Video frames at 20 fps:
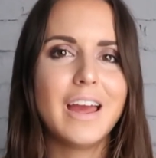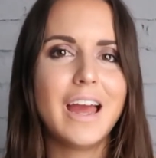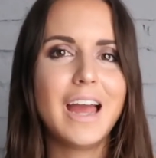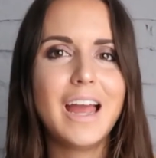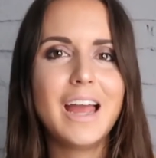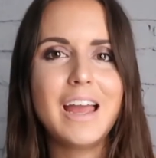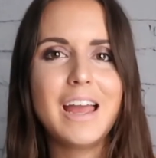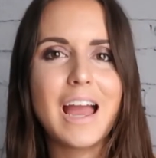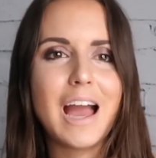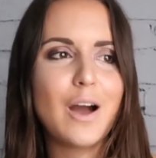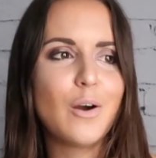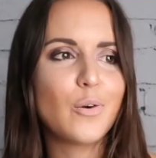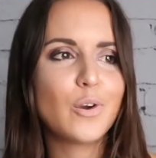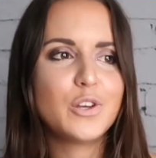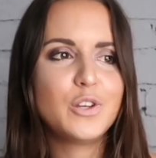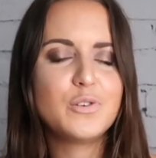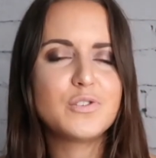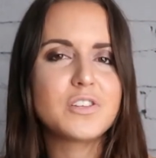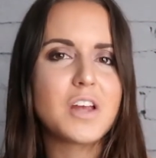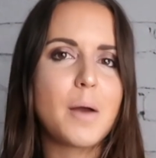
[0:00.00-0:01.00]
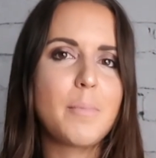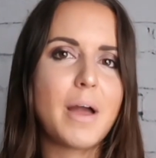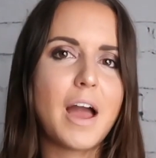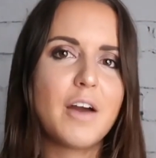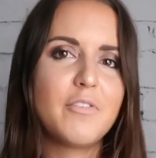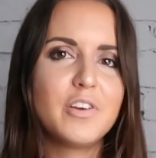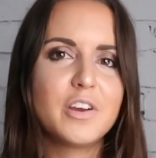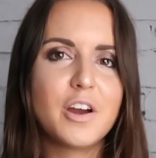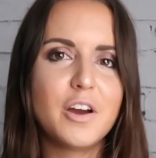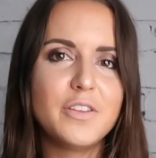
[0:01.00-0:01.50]
hey, how can you stop
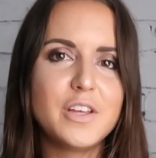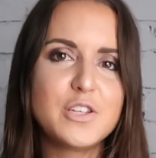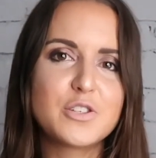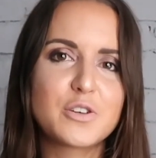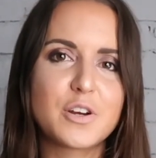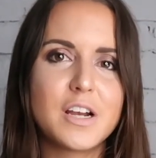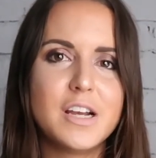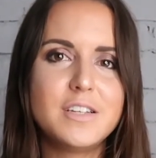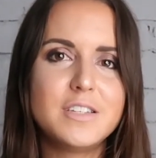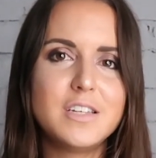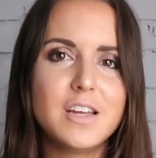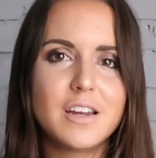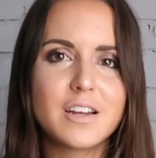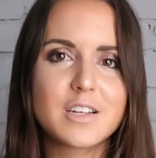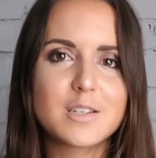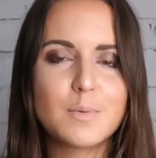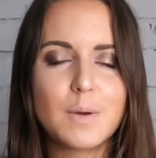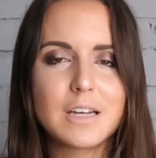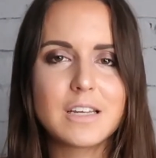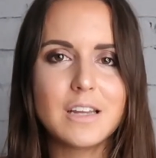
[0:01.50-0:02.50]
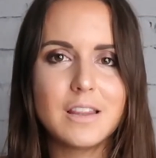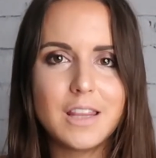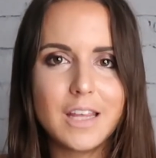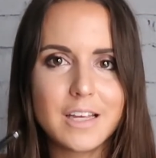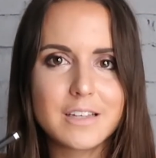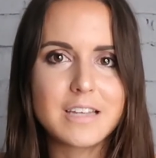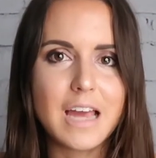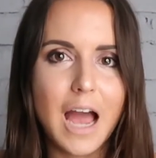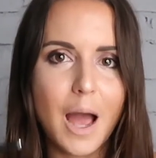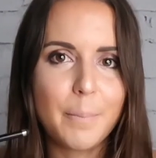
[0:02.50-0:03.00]
having all these crazy unexpected
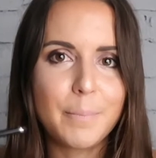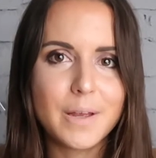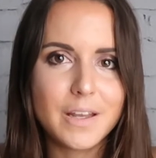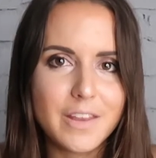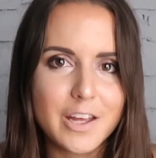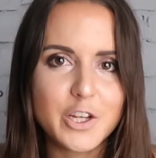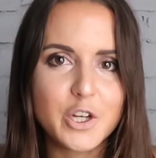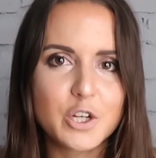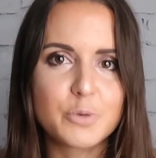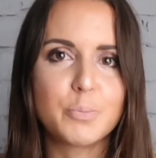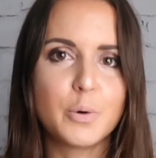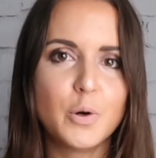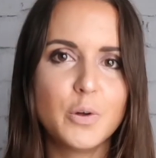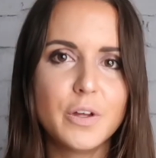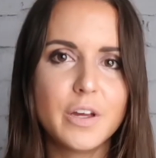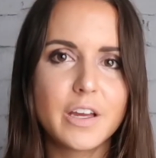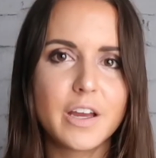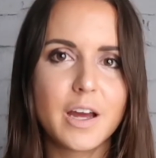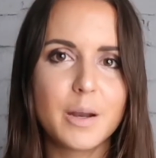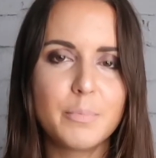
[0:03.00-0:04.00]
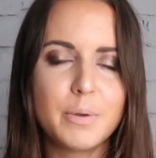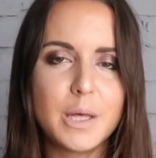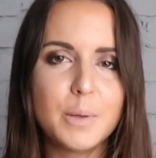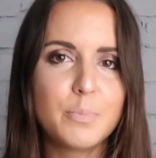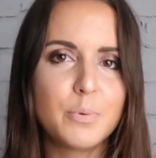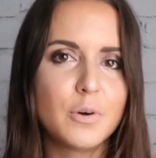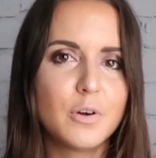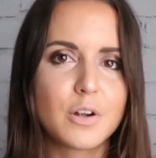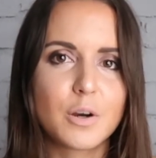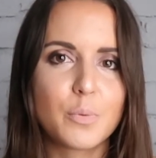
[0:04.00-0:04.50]
things happen that you're pulling on
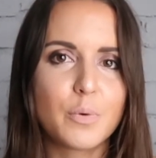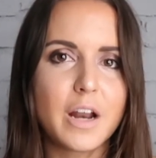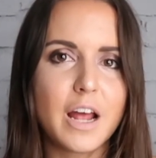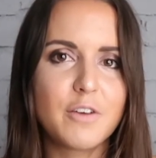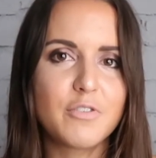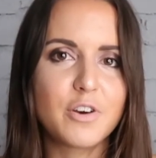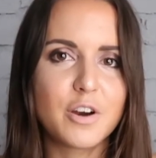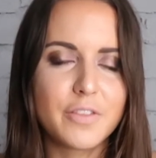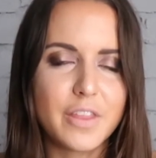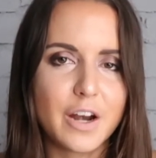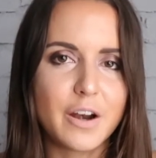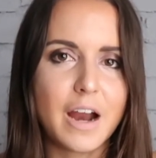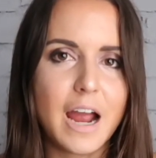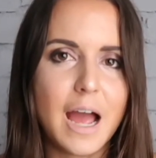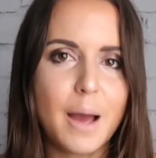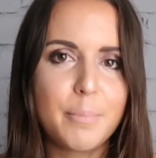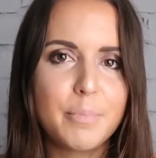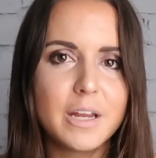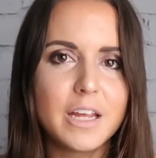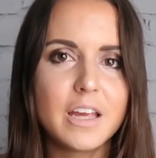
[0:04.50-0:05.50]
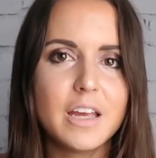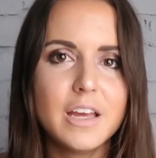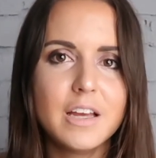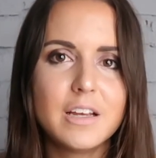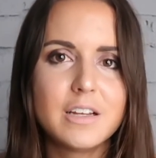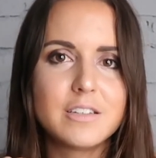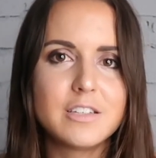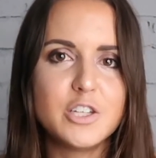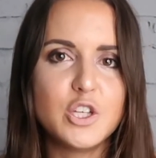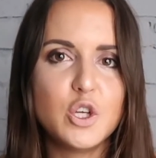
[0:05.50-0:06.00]
people or whatever that are happening
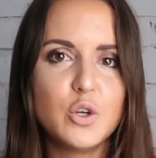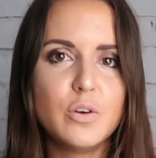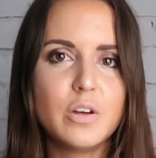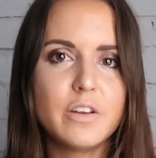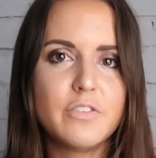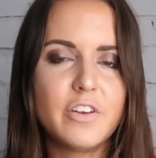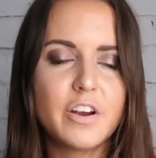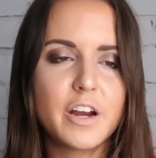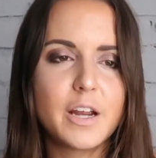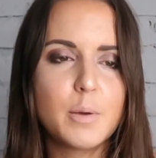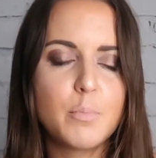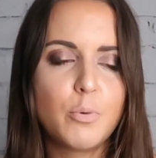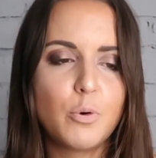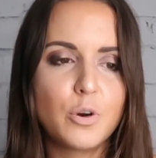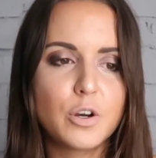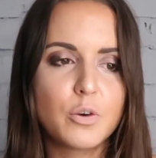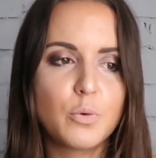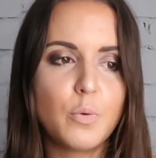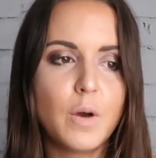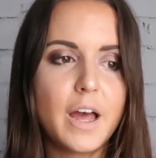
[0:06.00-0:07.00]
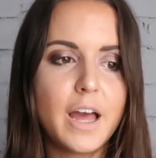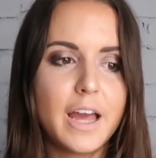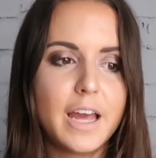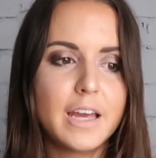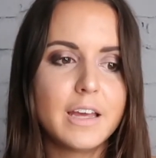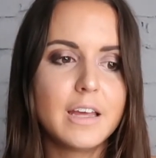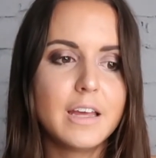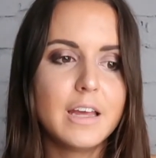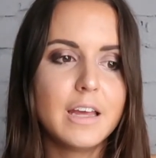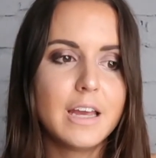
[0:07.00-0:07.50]
to you in a very important
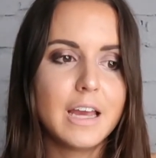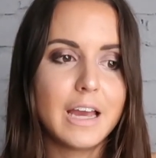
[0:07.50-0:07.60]
way,